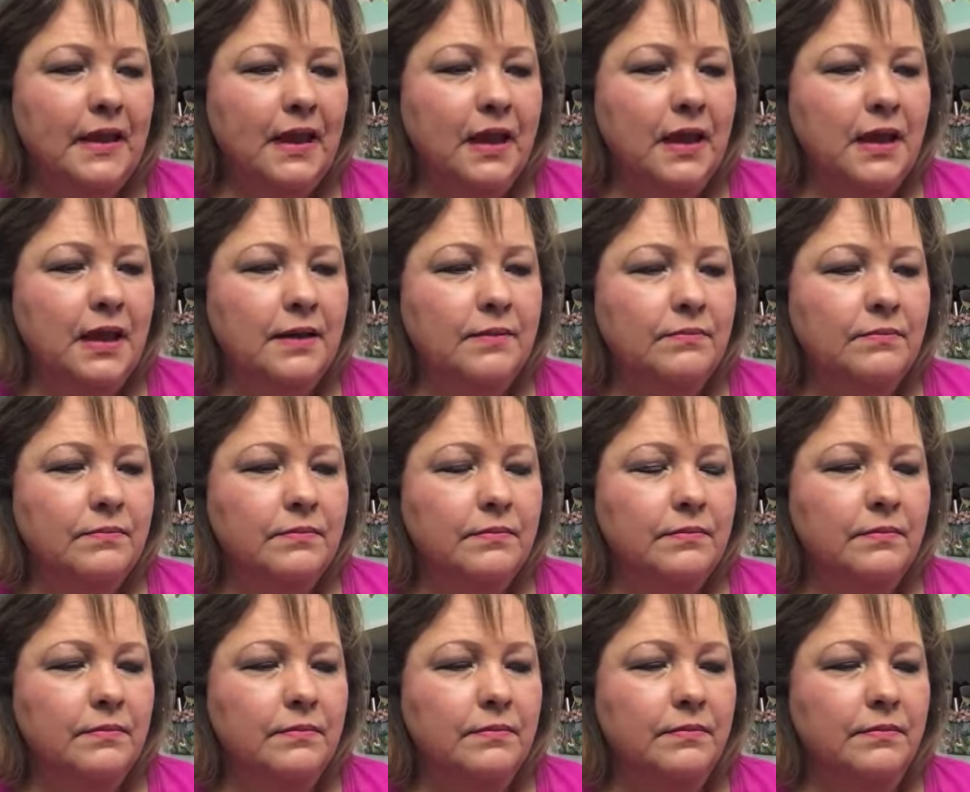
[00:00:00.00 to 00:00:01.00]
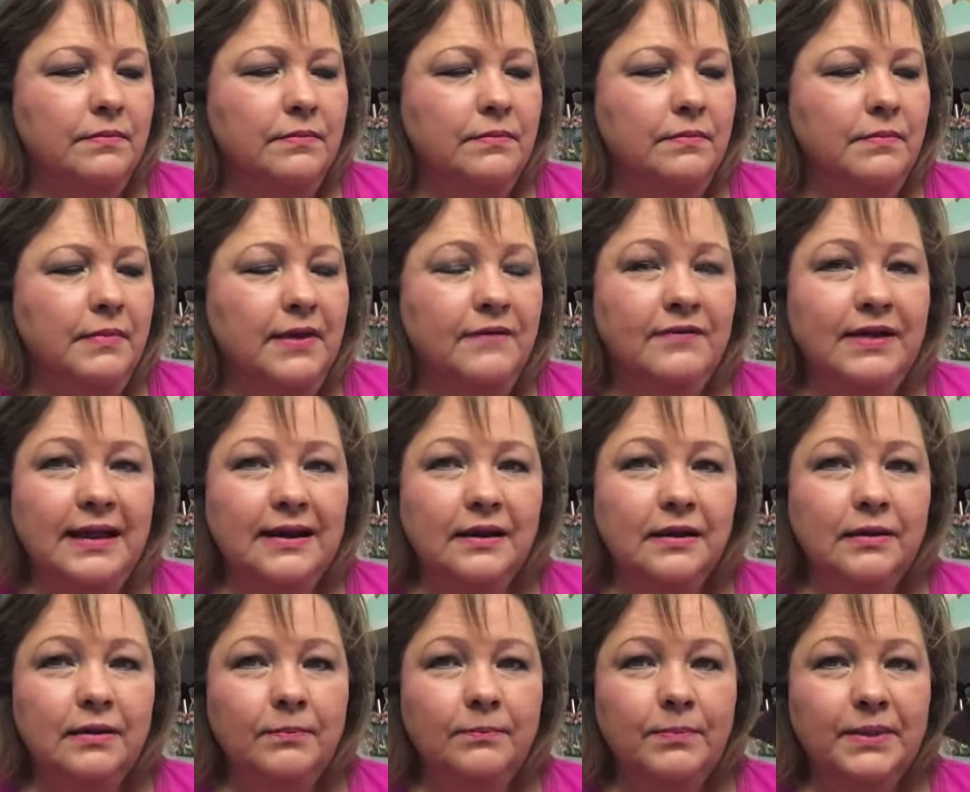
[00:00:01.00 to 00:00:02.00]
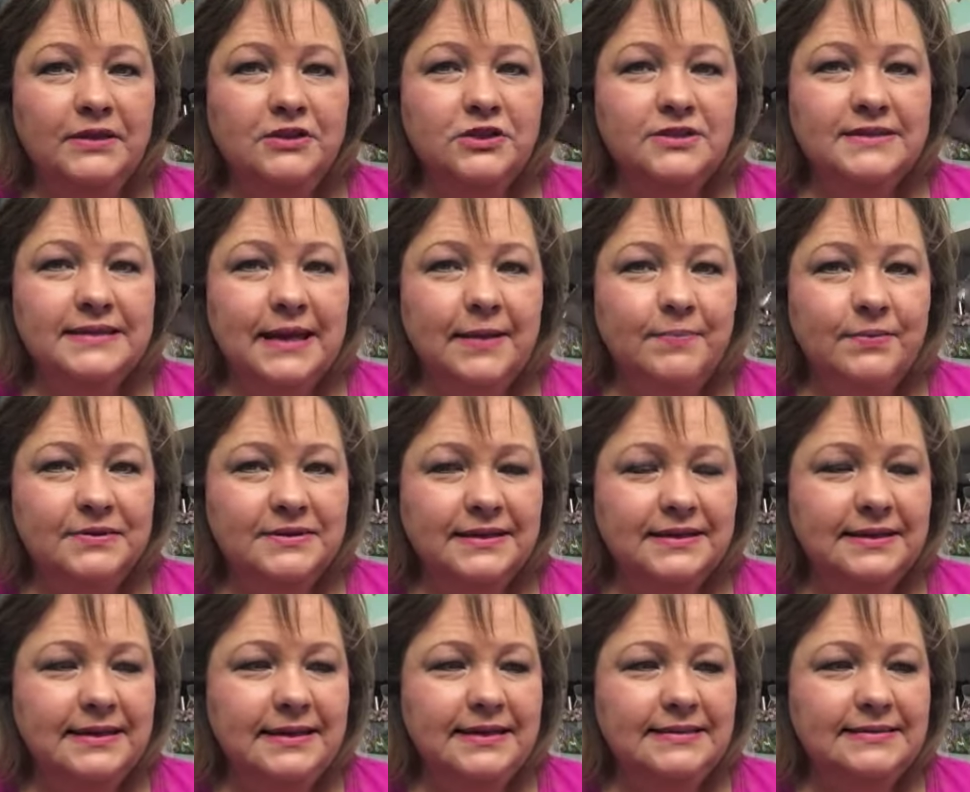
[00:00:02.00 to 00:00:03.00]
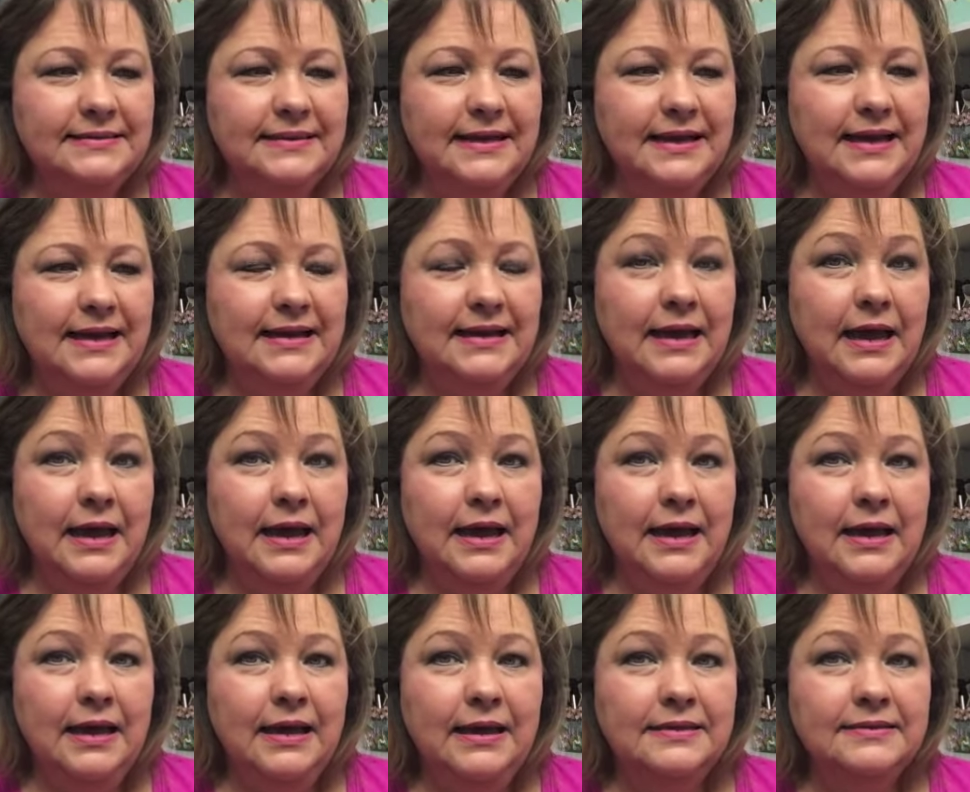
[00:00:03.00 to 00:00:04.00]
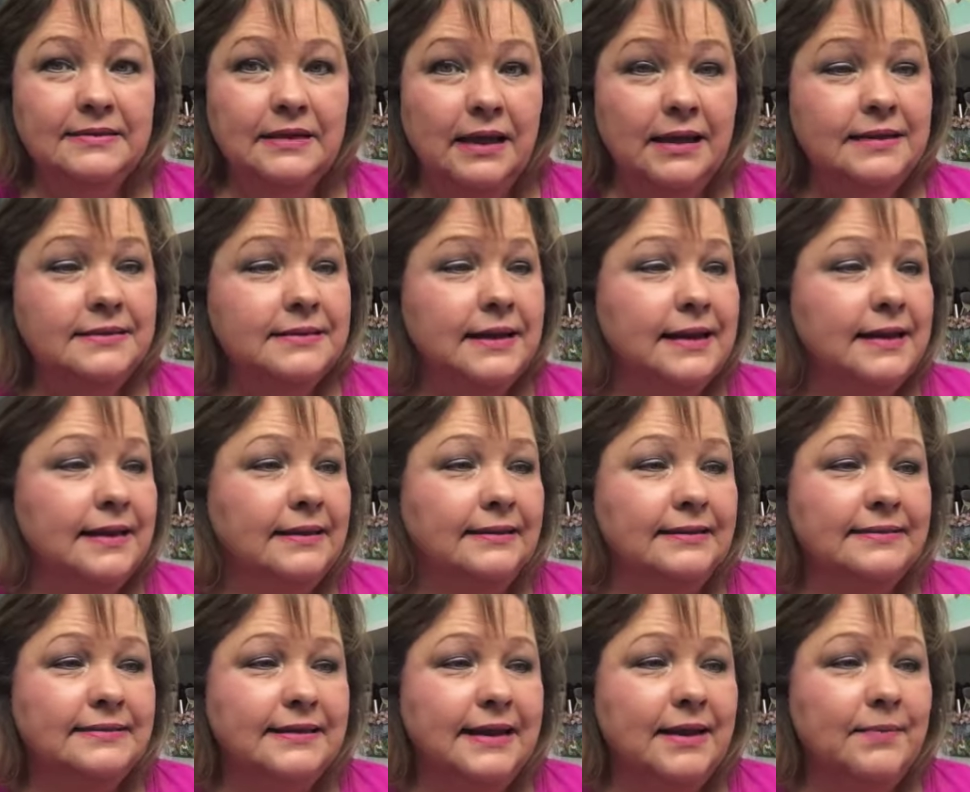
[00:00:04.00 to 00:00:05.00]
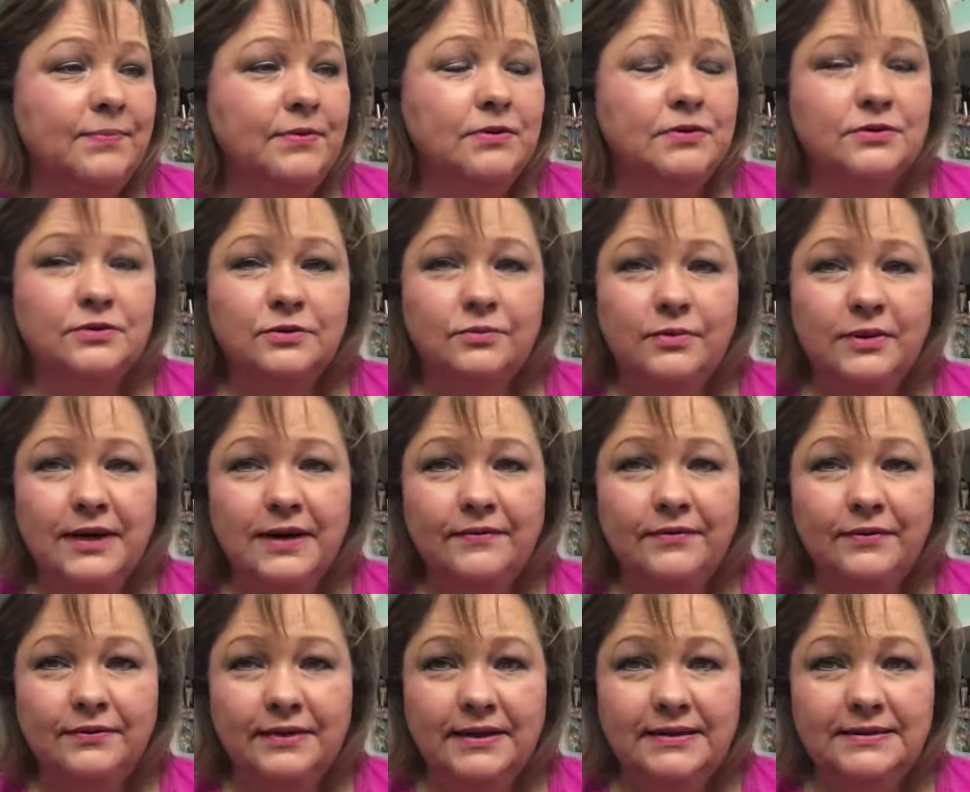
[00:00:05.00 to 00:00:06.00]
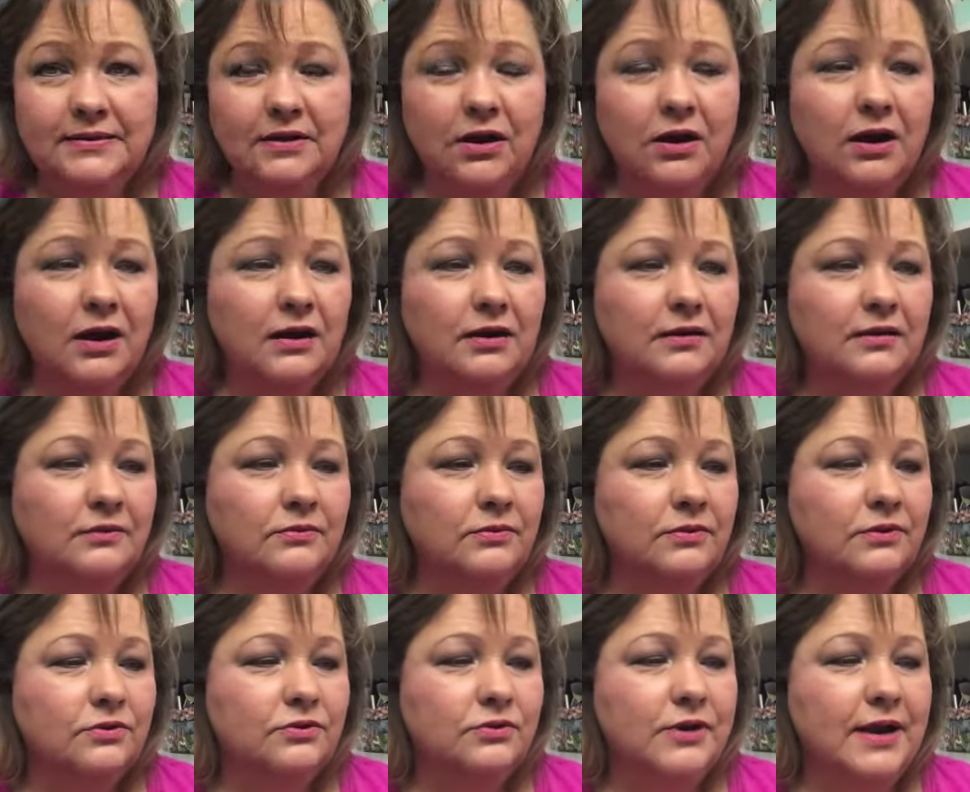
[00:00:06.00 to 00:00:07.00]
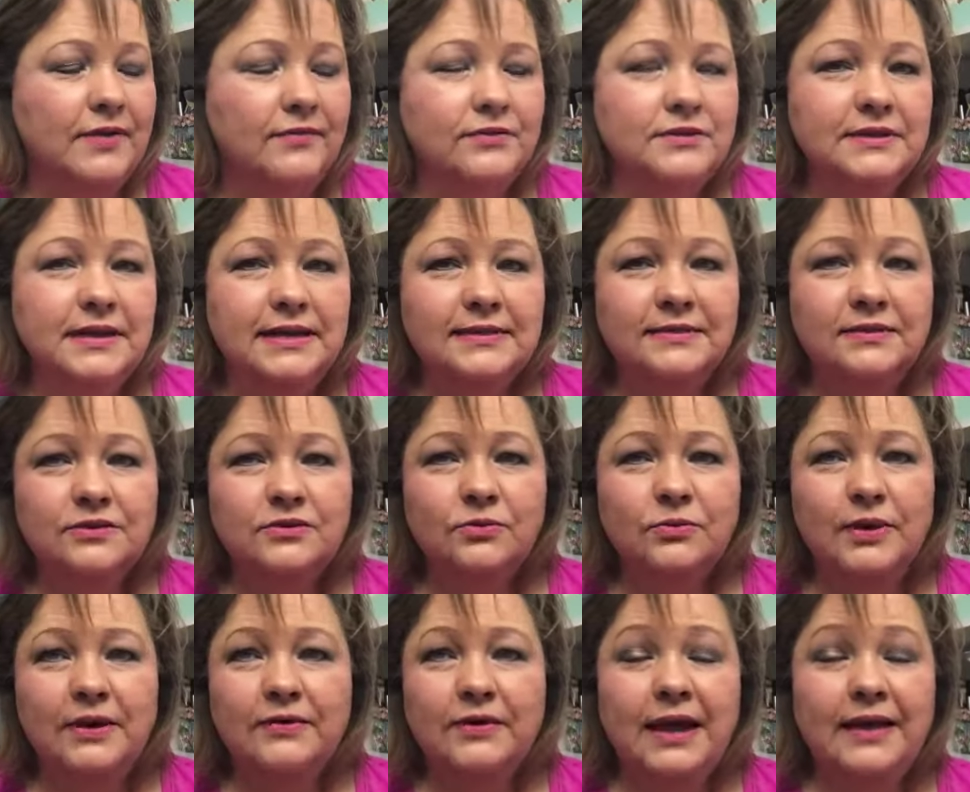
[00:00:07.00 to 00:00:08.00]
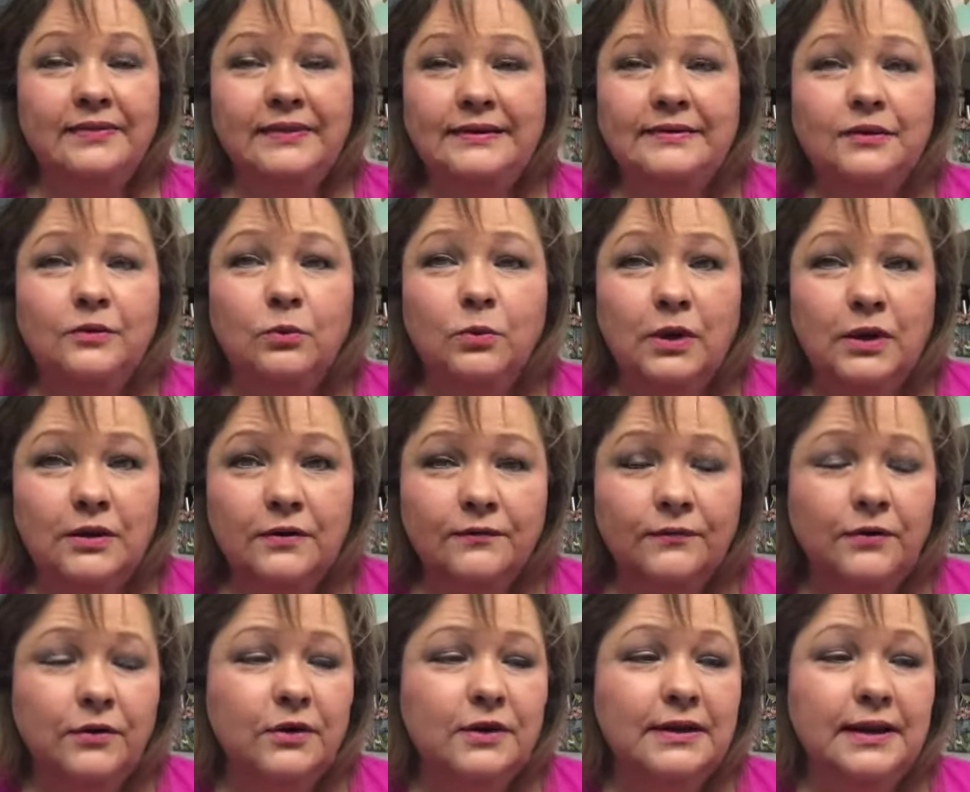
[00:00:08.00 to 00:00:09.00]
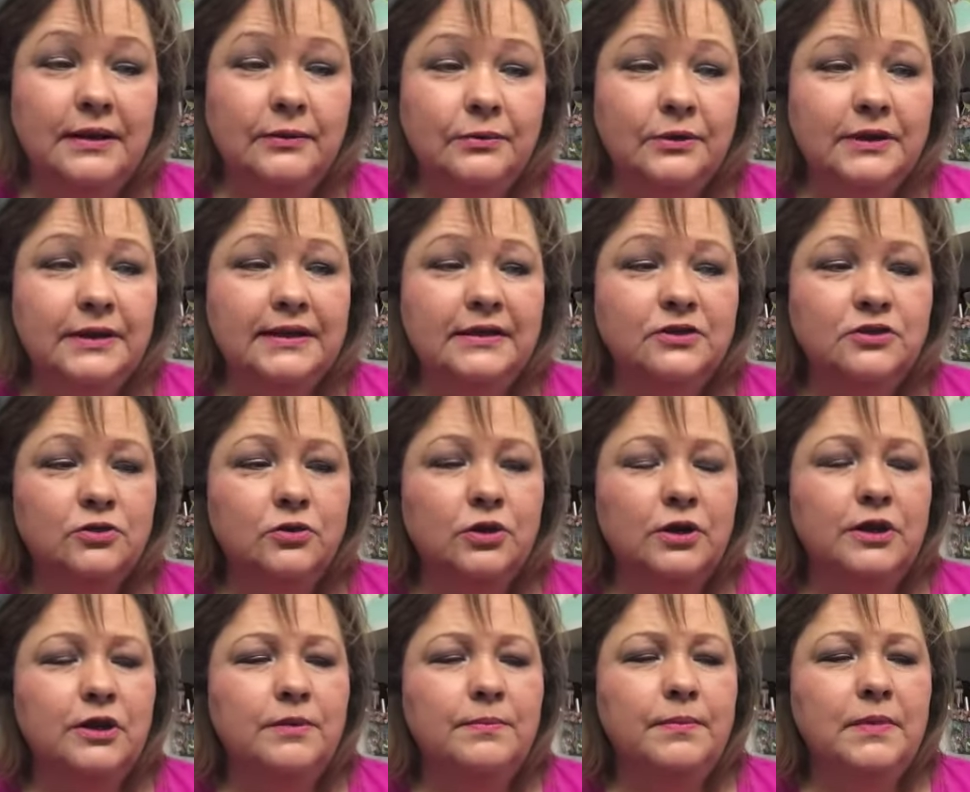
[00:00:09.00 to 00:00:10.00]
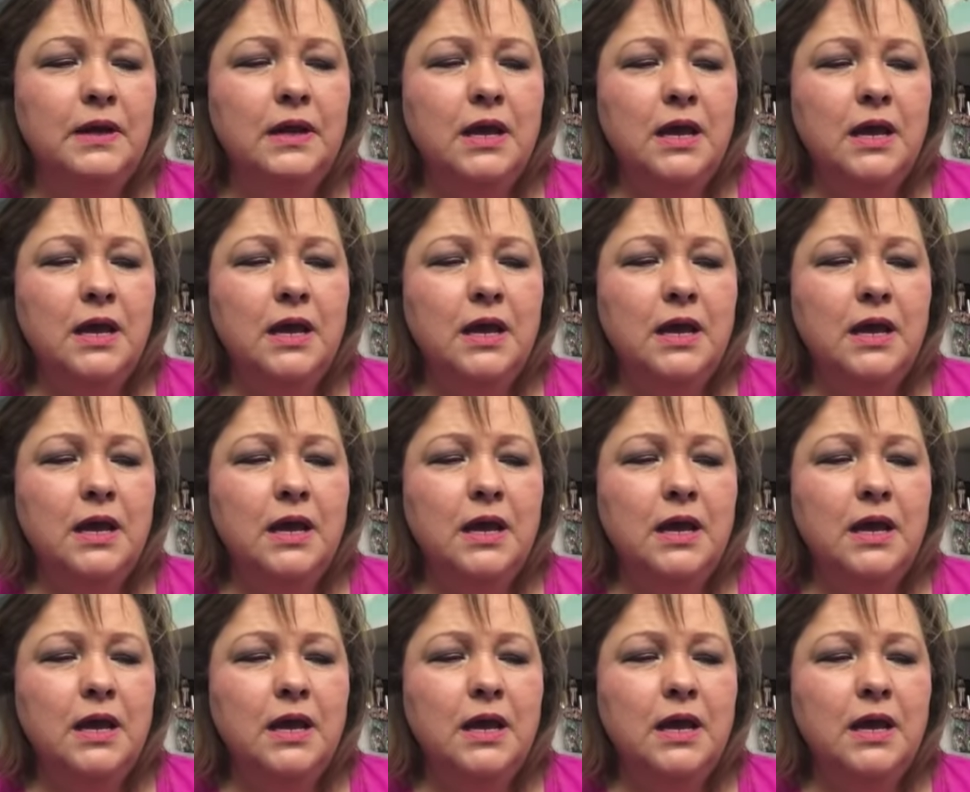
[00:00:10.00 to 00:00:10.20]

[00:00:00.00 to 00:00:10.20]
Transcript: Um, I've got a bunch of samples of these, and as long as I can get the samples or whatever these are, travel sizes or whatever, I think they're wonderful and I really enjoy them.